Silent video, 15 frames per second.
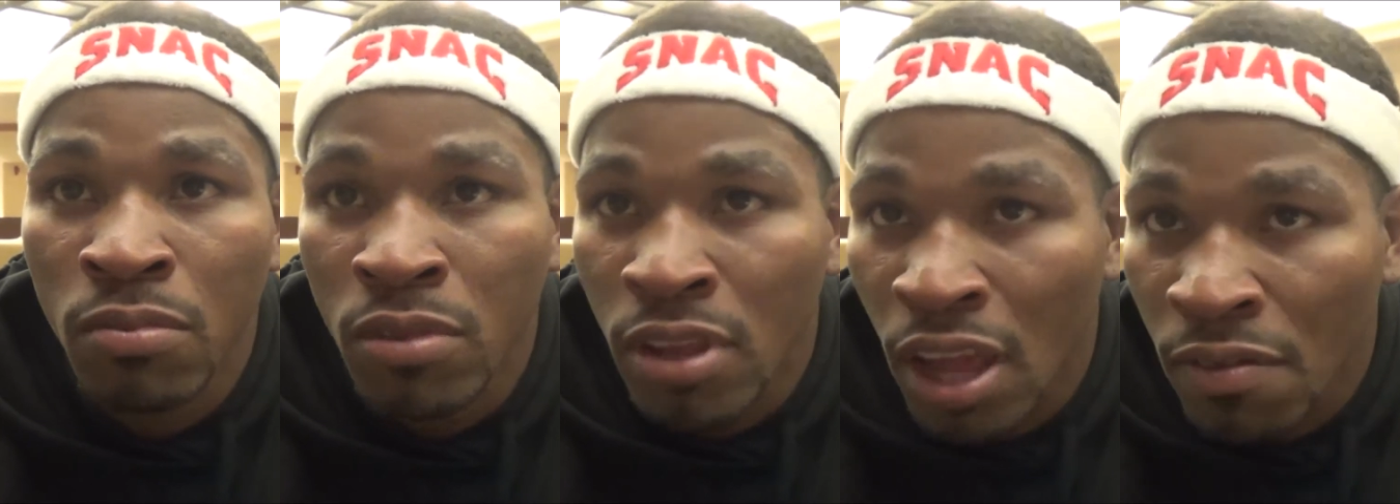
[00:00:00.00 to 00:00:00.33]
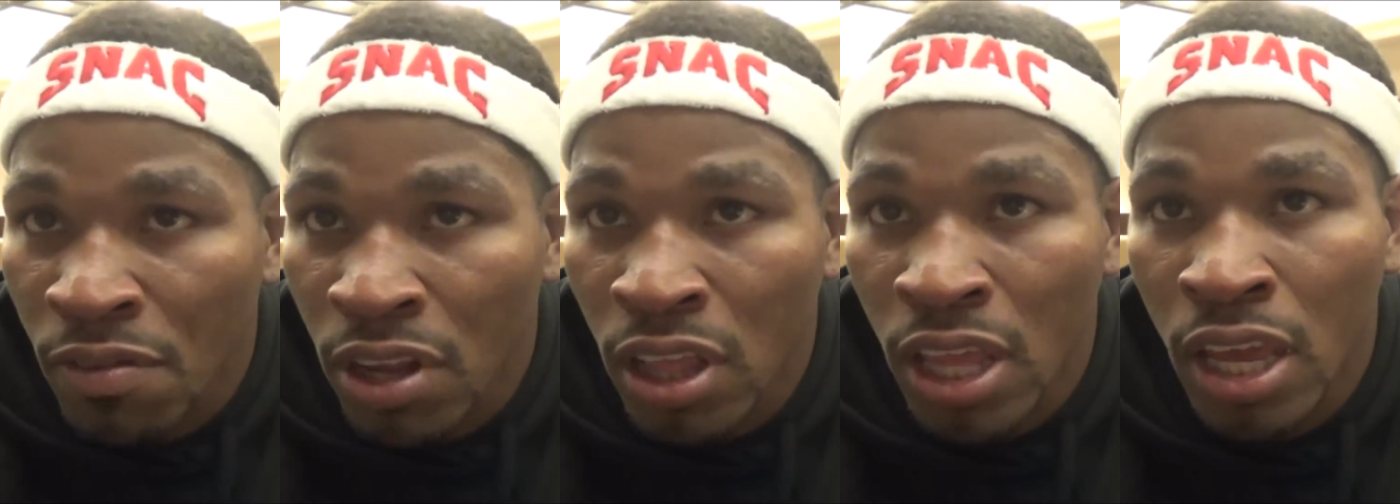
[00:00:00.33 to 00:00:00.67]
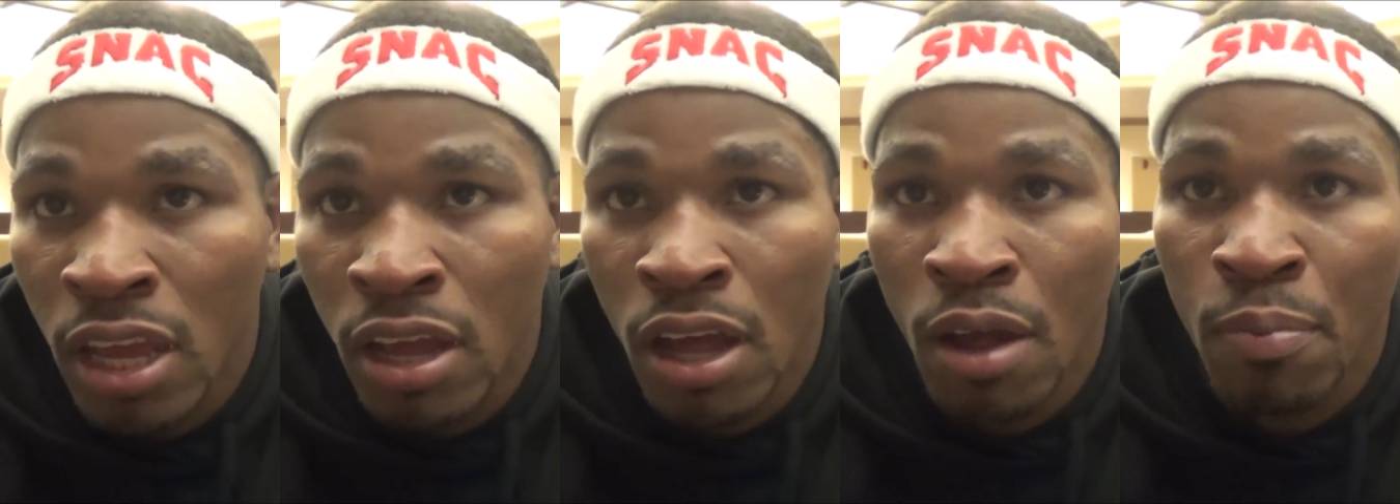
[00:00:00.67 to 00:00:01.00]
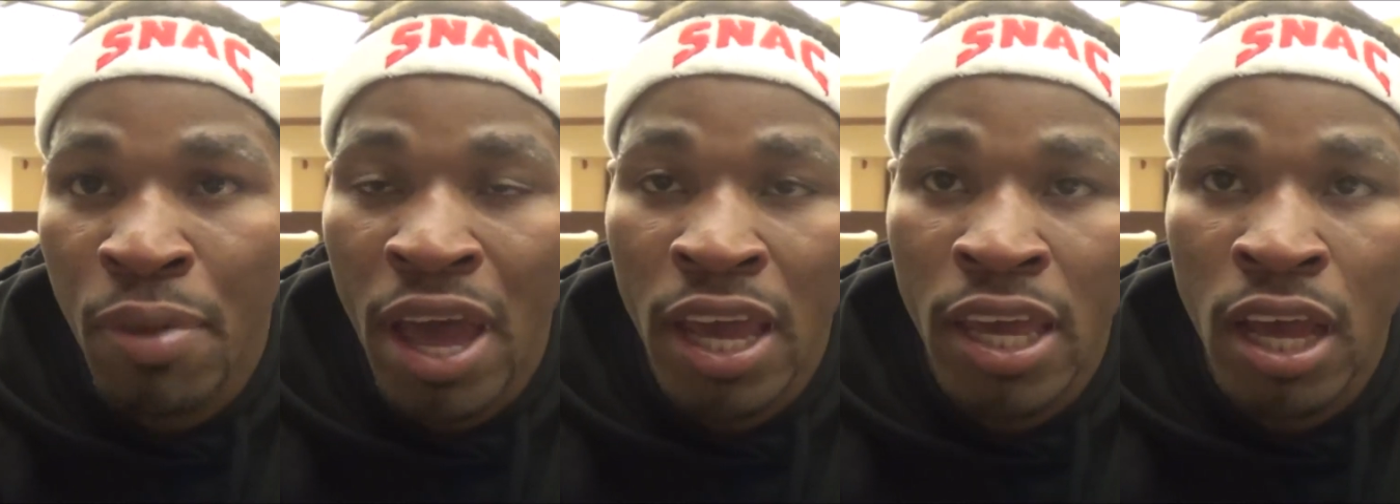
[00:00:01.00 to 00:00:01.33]
definitely a
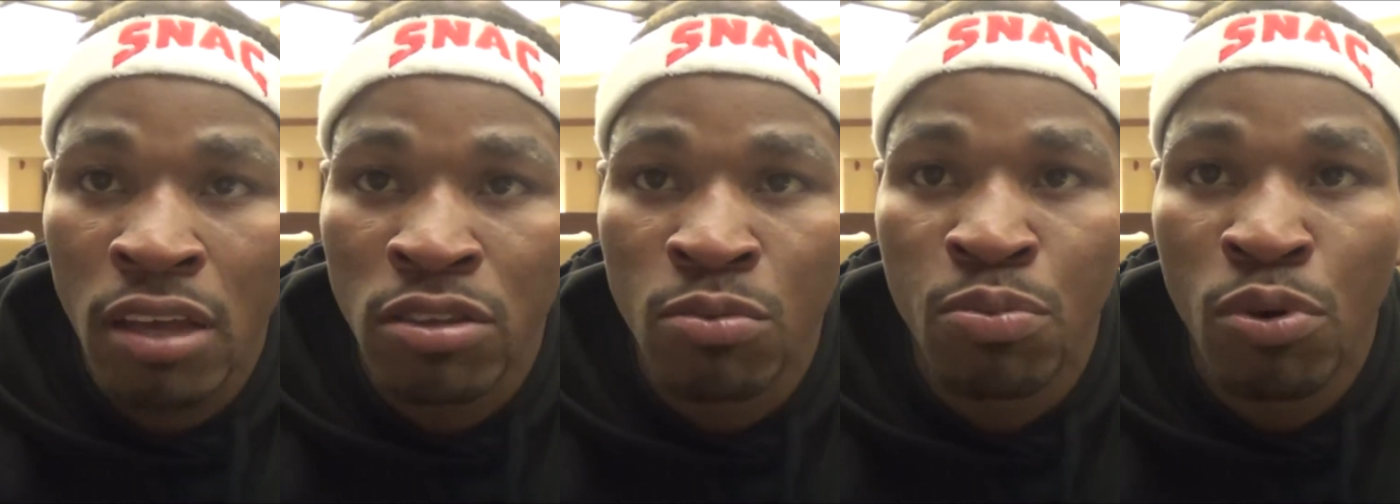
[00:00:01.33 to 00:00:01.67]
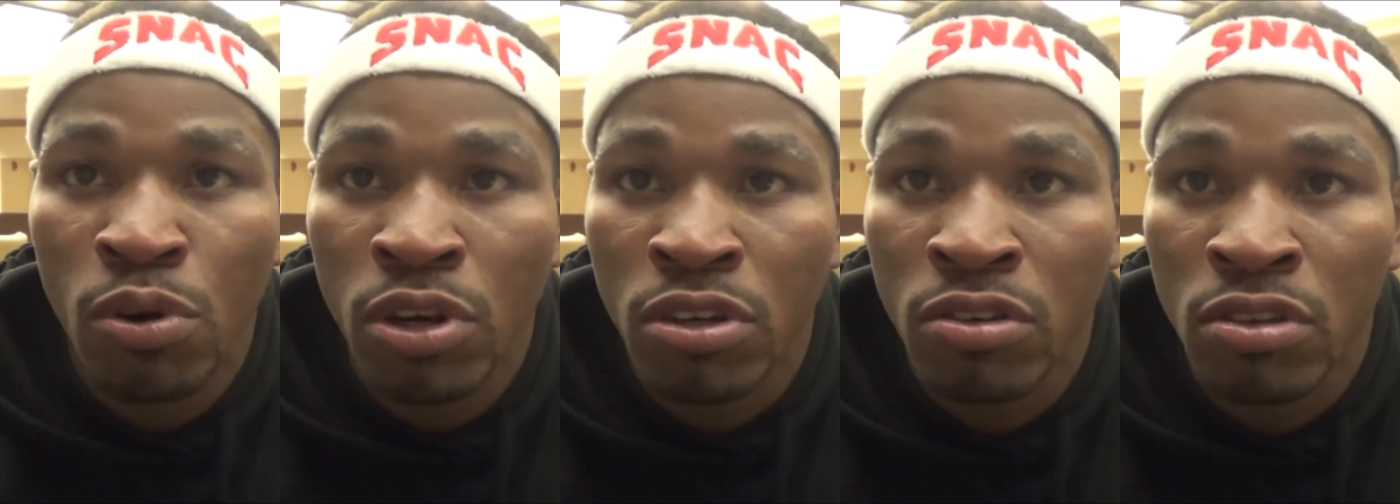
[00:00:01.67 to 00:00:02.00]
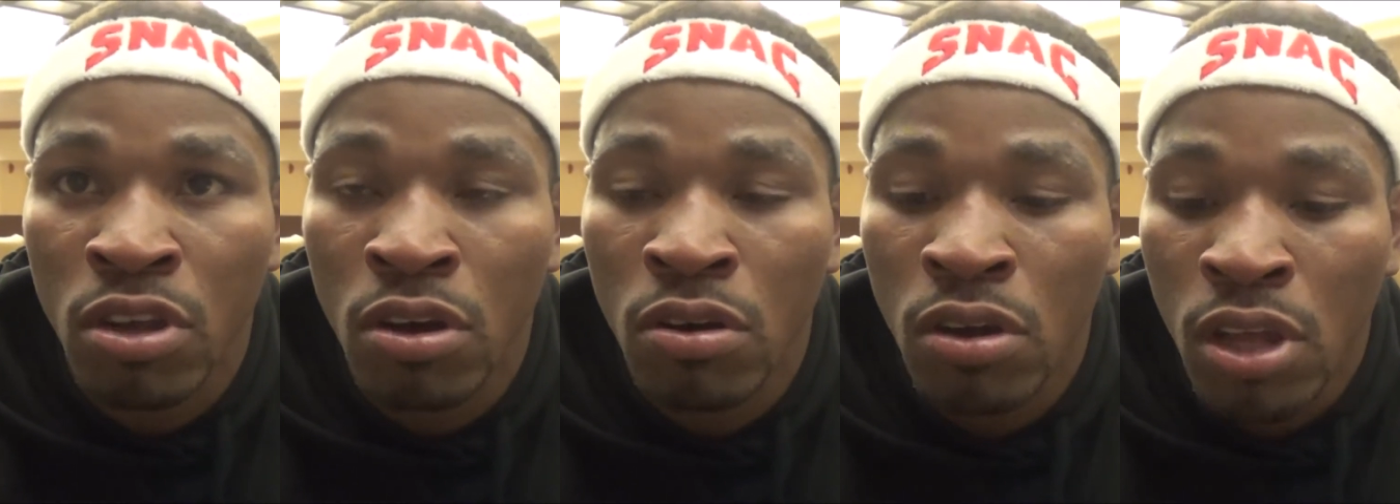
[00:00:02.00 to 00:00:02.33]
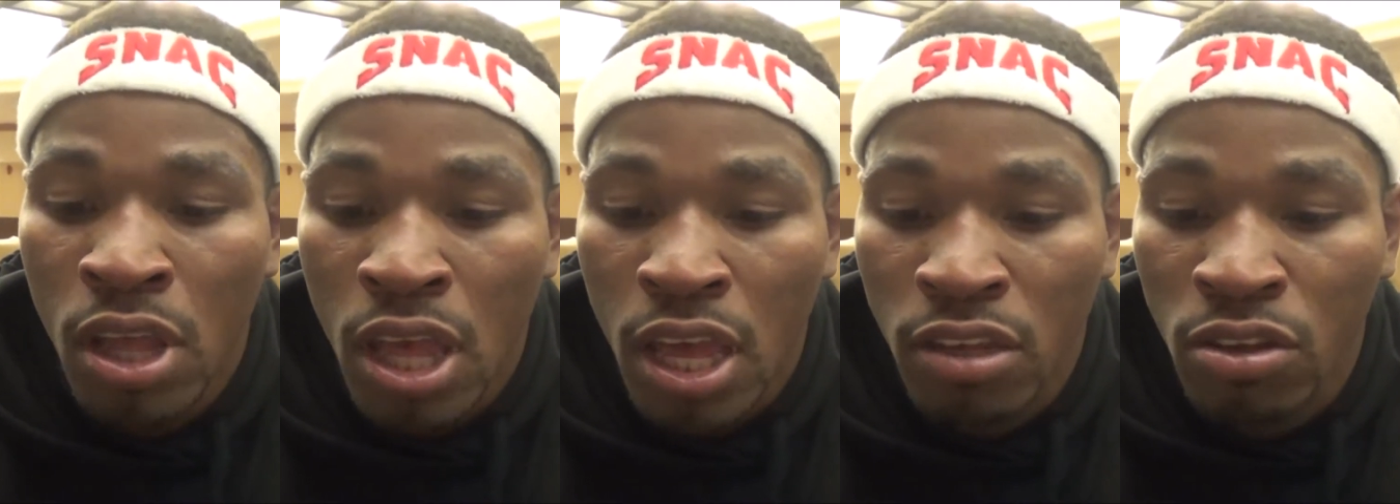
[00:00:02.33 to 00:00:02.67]
Pacquiao supporter, so
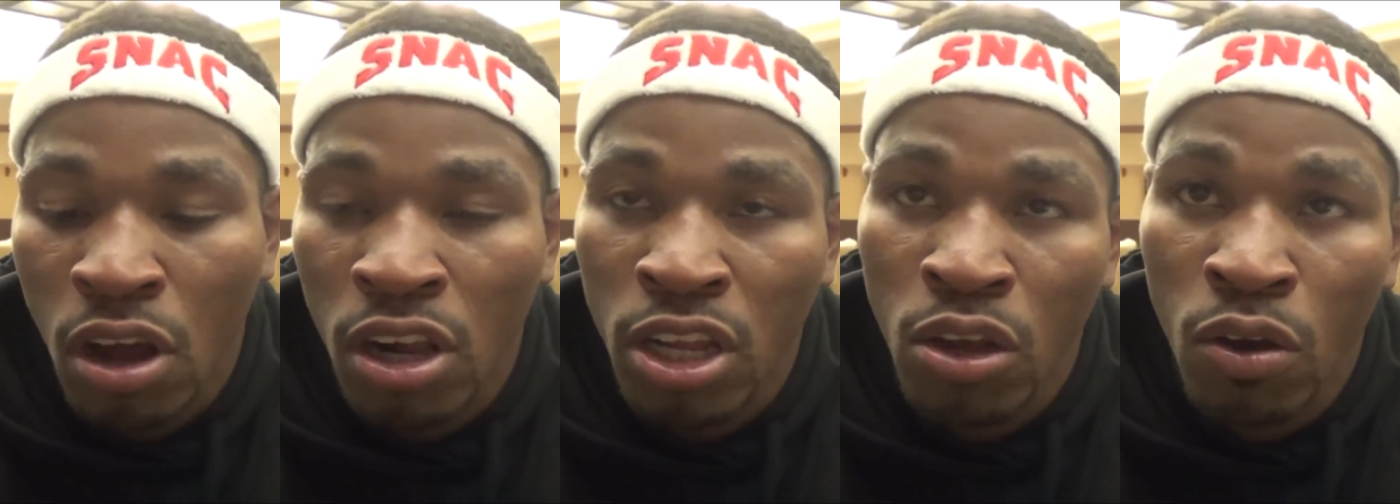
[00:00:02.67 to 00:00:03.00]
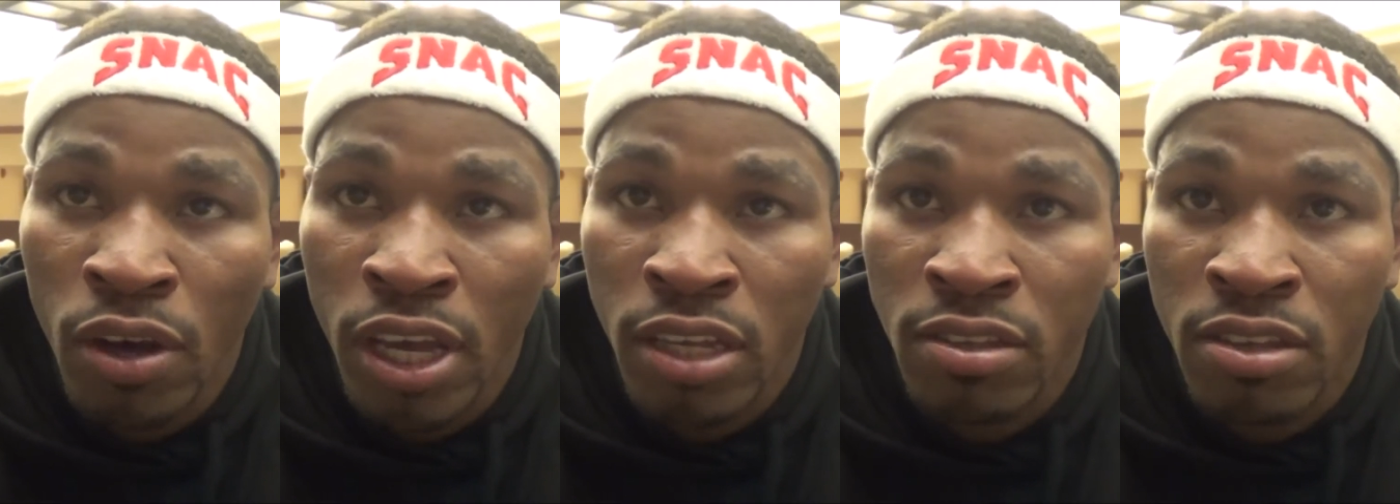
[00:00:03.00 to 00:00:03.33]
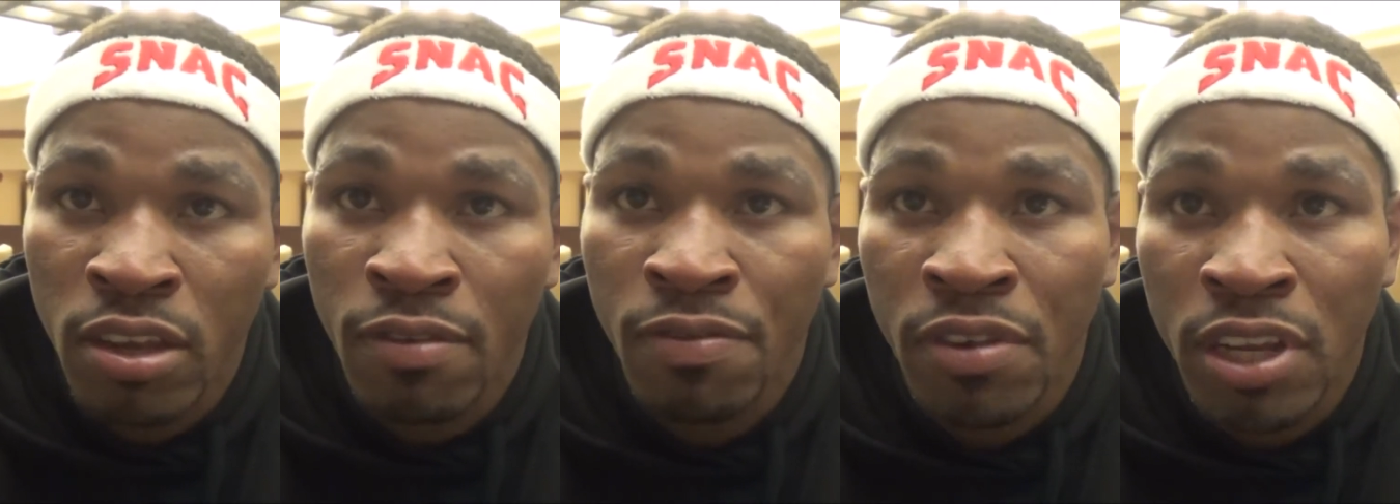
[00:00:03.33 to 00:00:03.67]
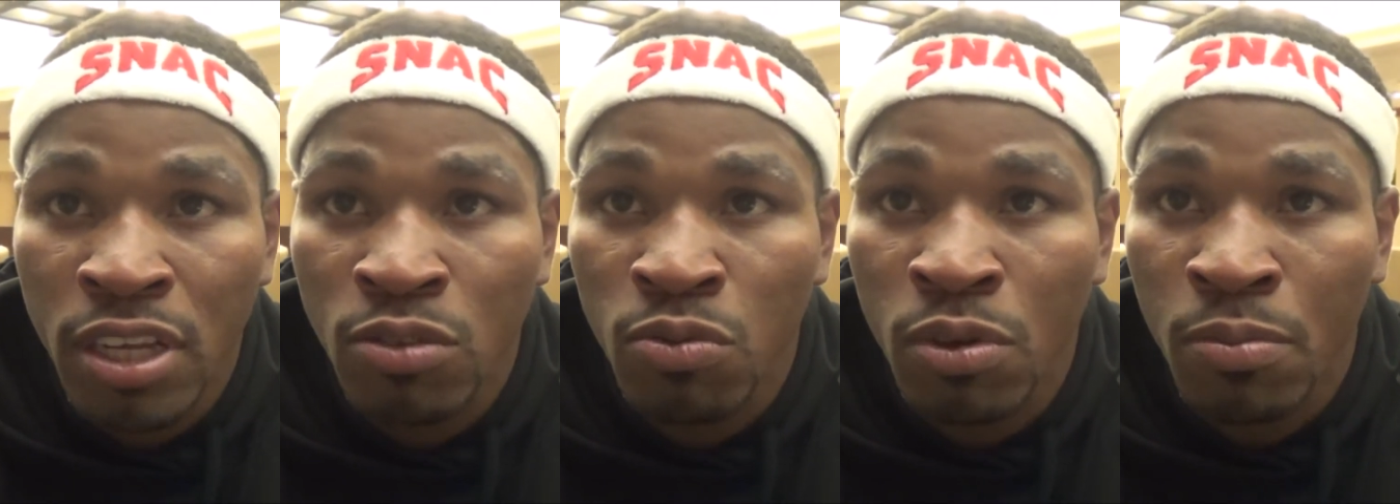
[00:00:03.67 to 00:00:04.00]
it's hard to go against him for
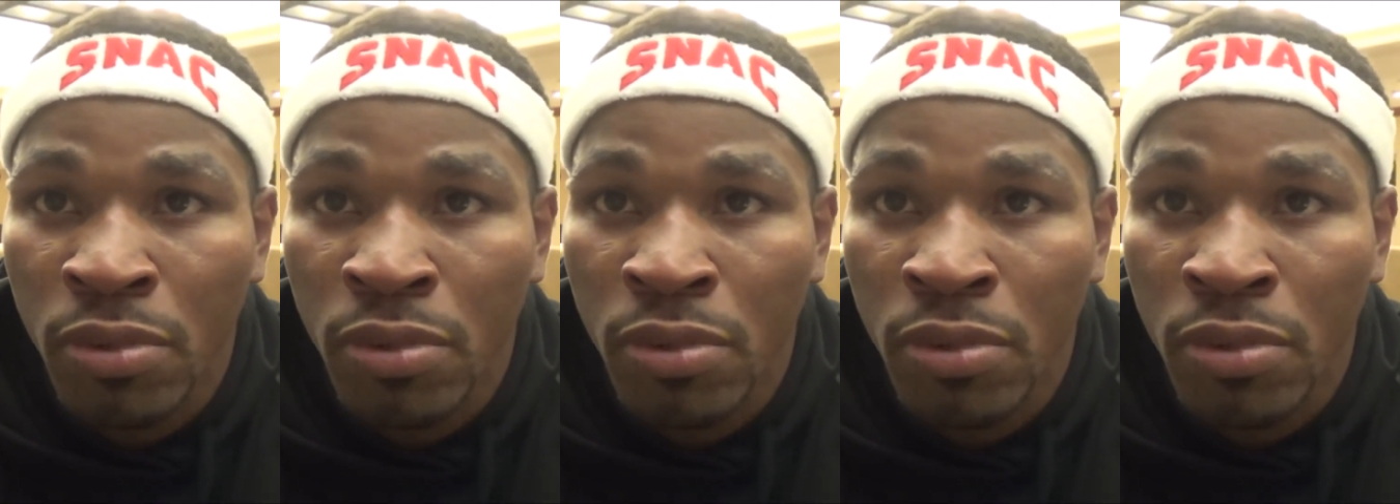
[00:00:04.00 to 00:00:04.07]
this one,